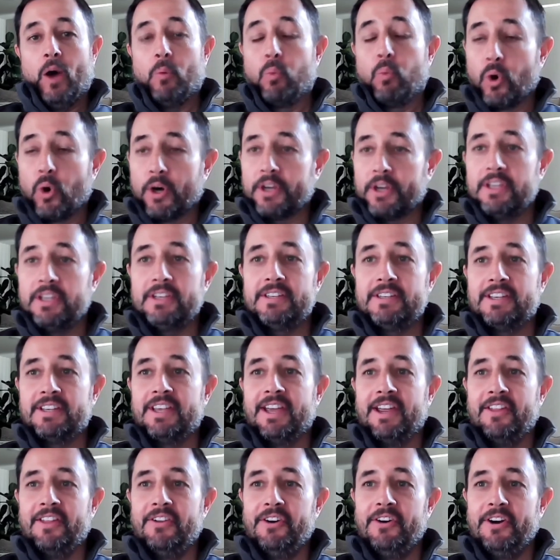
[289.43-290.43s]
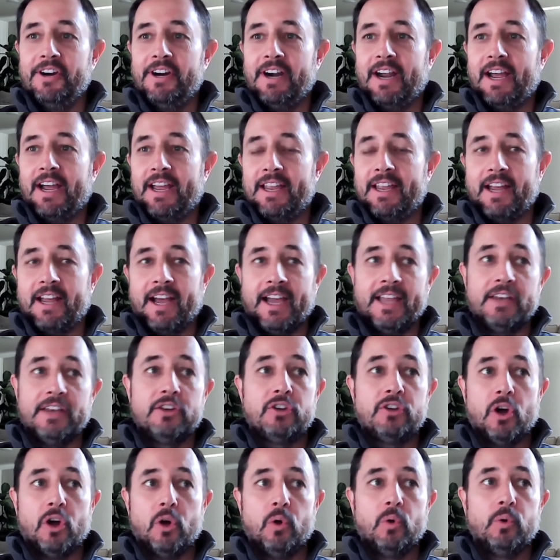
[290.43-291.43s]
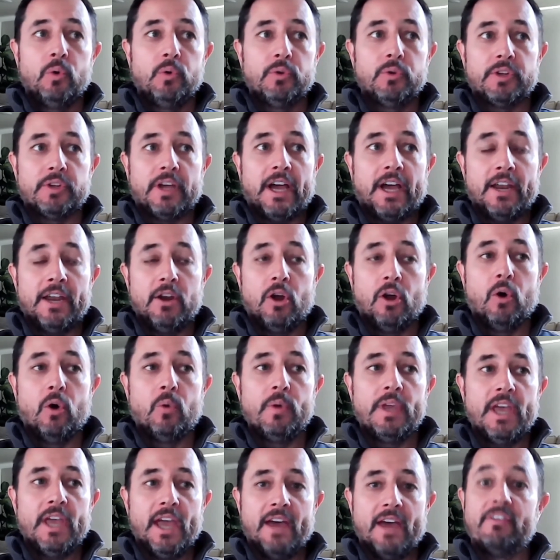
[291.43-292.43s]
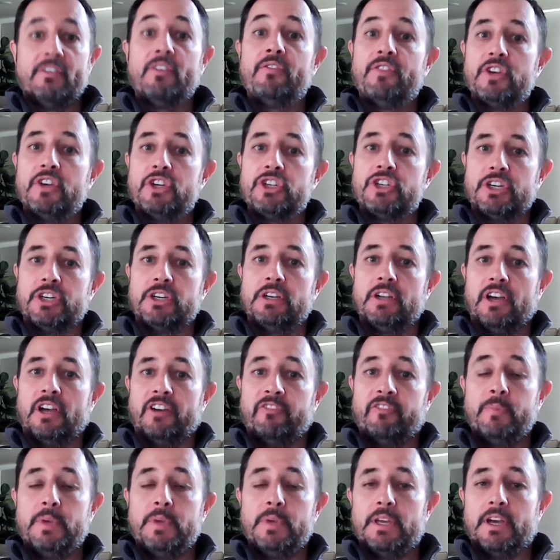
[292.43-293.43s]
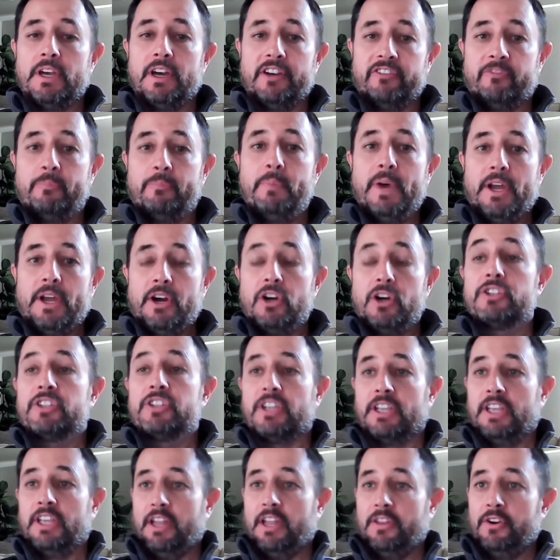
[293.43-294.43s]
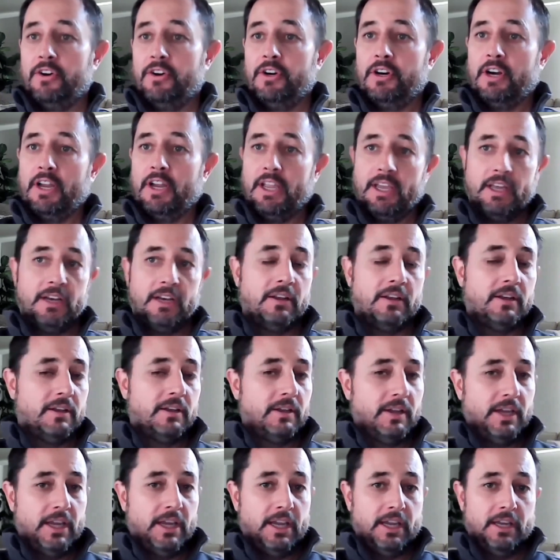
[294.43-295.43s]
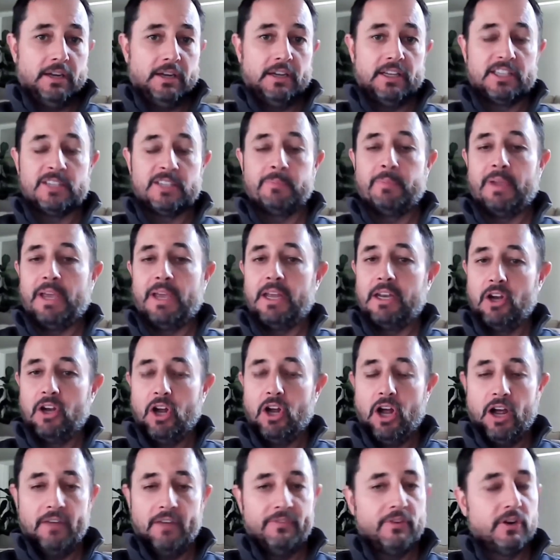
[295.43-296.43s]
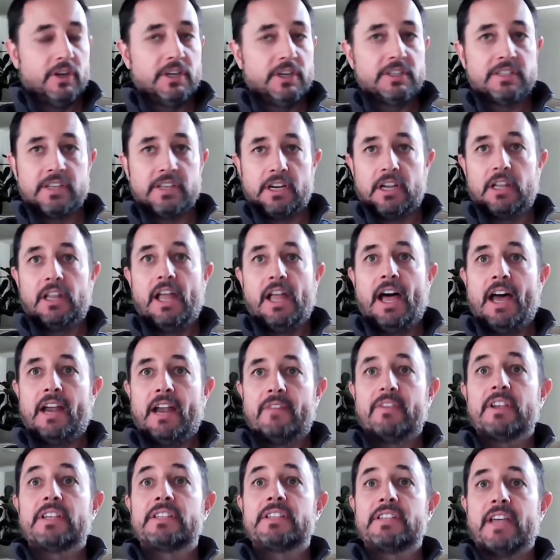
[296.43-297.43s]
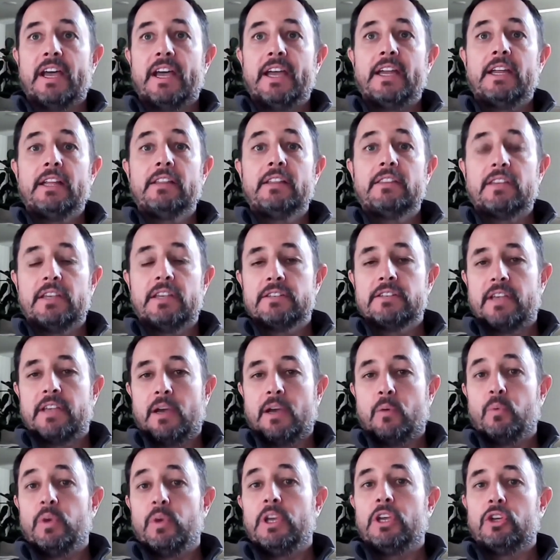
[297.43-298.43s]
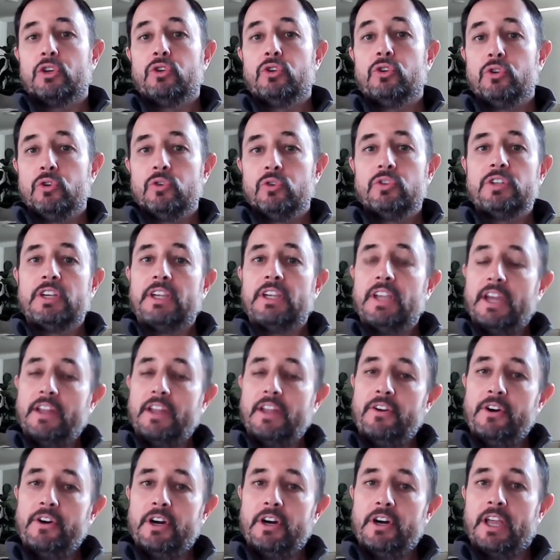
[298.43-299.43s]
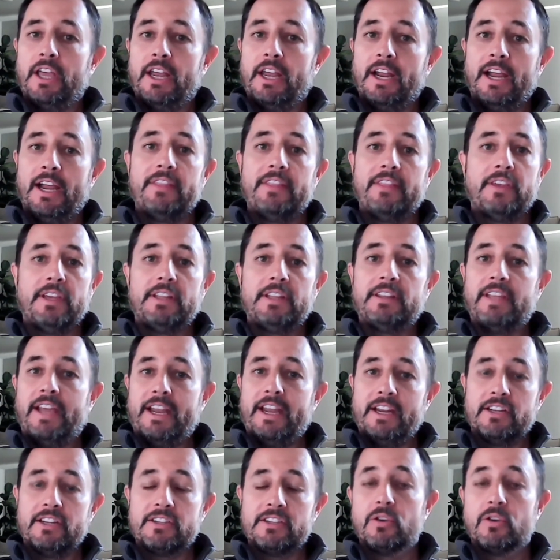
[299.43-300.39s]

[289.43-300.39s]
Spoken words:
working together. I know we have a vision of better together and expanded offerings and a lot of exciting things that we can do together. And I think that